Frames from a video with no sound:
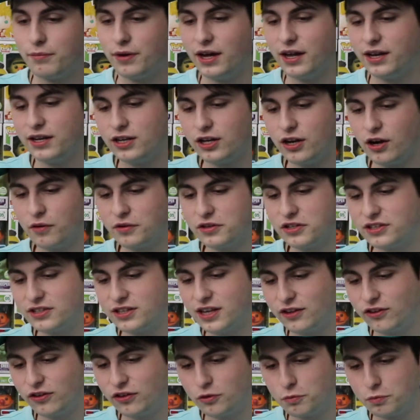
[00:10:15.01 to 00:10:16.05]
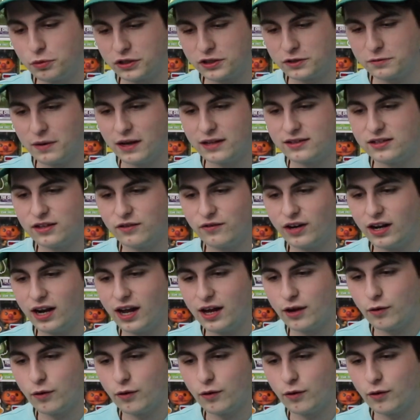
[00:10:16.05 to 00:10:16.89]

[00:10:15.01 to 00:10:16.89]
but you know it just gets super expensive.